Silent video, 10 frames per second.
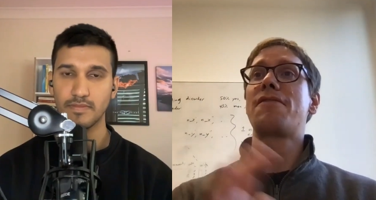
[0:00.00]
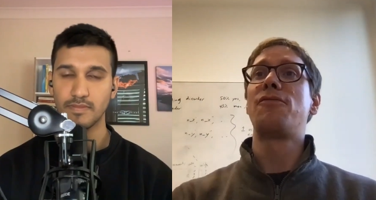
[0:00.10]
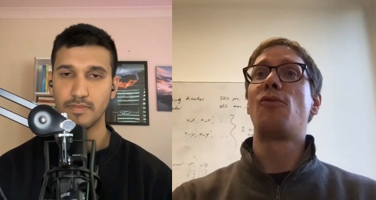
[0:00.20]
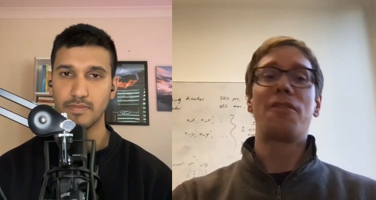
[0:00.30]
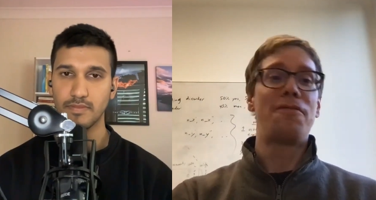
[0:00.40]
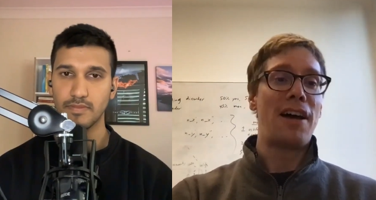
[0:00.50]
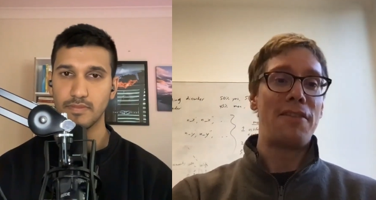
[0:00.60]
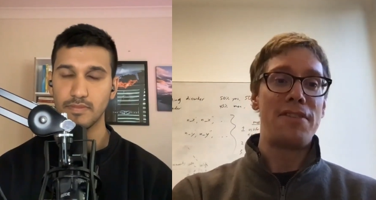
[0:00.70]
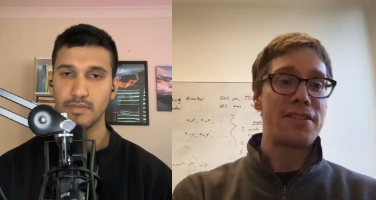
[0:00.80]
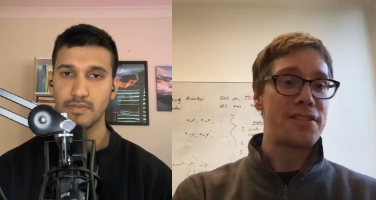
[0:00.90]
Speaker 1: 4 or 5
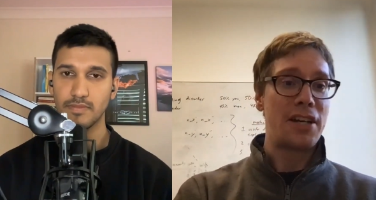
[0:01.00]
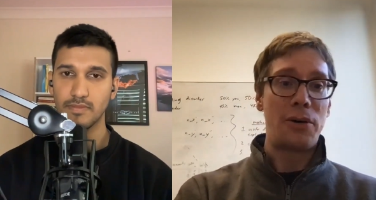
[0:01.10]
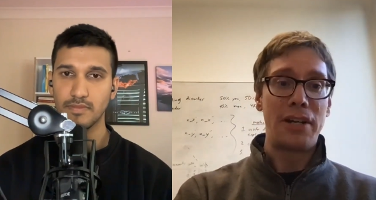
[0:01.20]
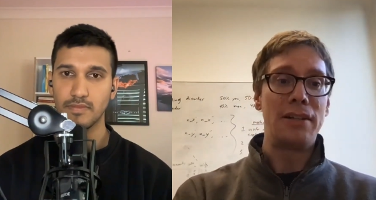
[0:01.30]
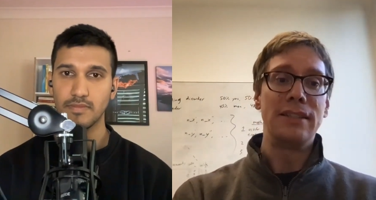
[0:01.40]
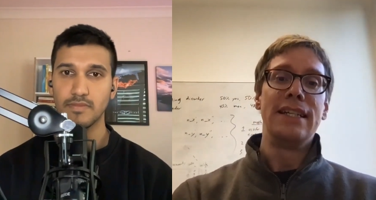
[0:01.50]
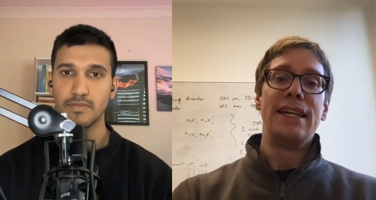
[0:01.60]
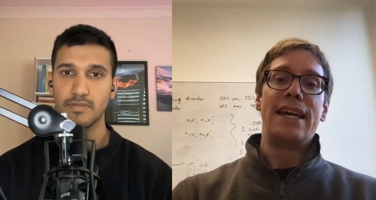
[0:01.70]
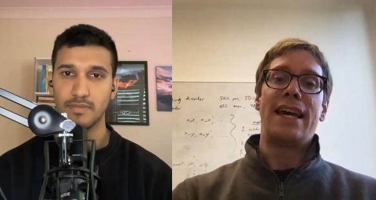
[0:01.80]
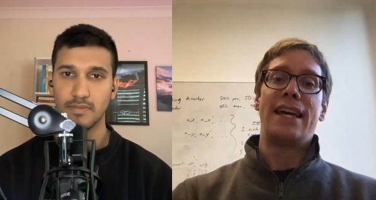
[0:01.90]
years ago now.
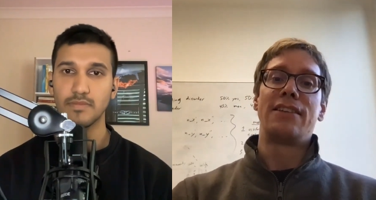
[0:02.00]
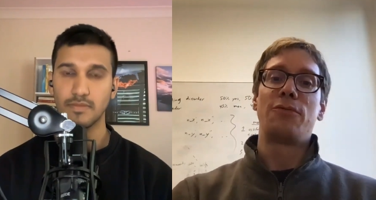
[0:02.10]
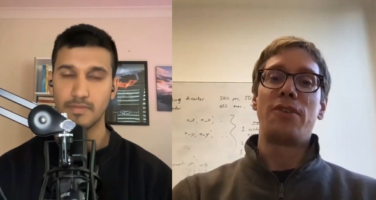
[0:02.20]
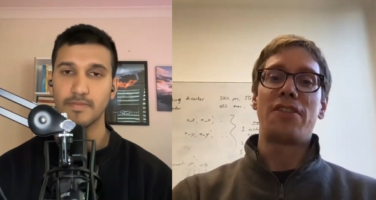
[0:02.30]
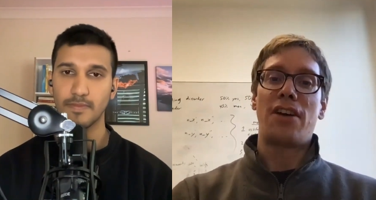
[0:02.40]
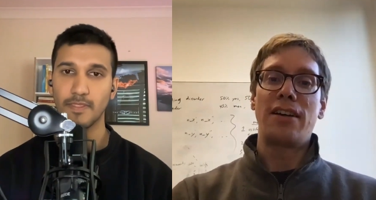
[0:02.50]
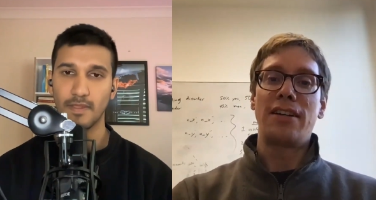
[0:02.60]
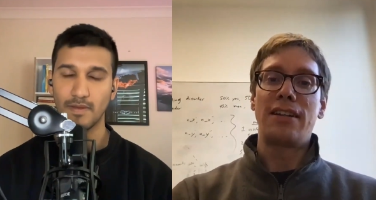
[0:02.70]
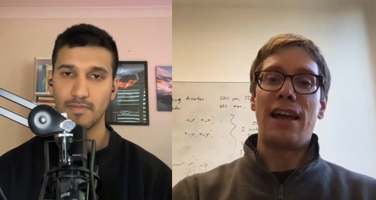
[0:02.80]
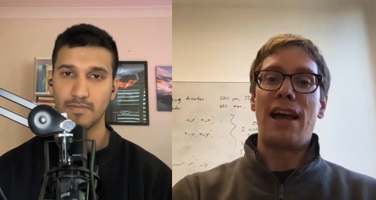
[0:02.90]
And we
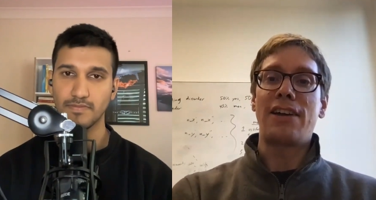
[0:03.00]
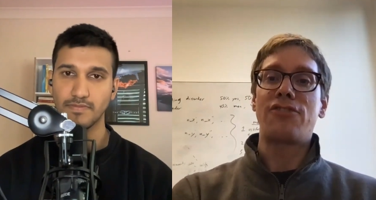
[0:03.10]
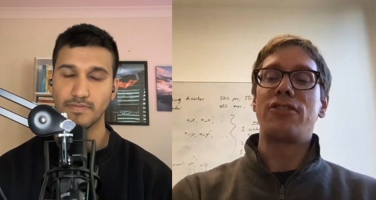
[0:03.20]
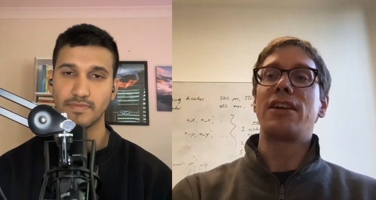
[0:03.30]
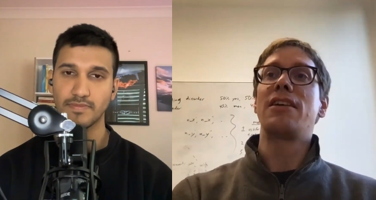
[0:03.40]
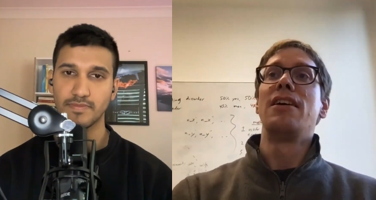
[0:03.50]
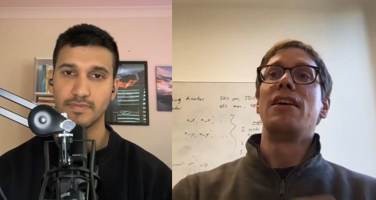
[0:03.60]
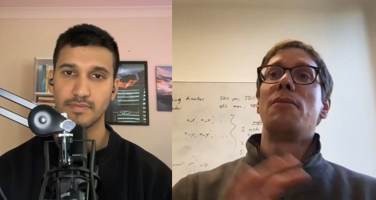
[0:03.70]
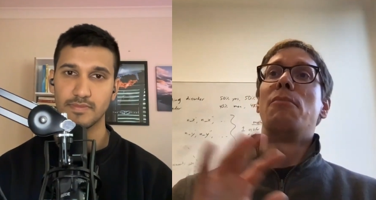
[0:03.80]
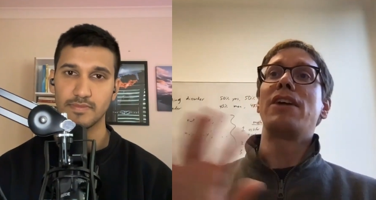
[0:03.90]
started actually
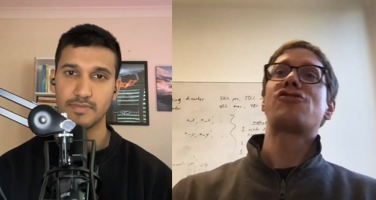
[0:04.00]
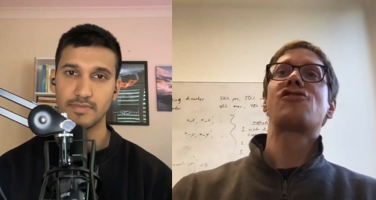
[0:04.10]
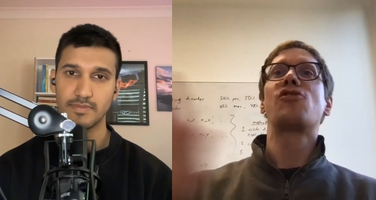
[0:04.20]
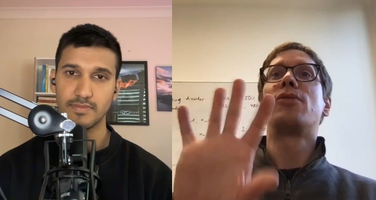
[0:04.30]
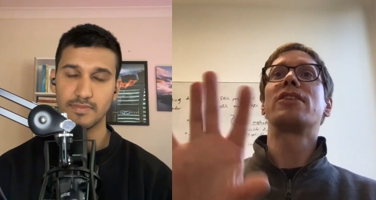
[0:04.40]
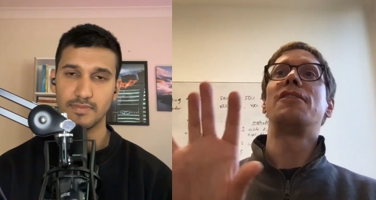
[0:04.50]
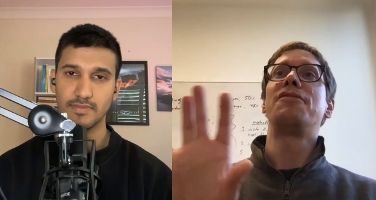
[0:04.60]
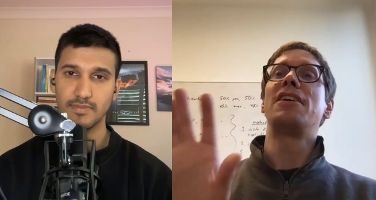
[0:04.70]
much short of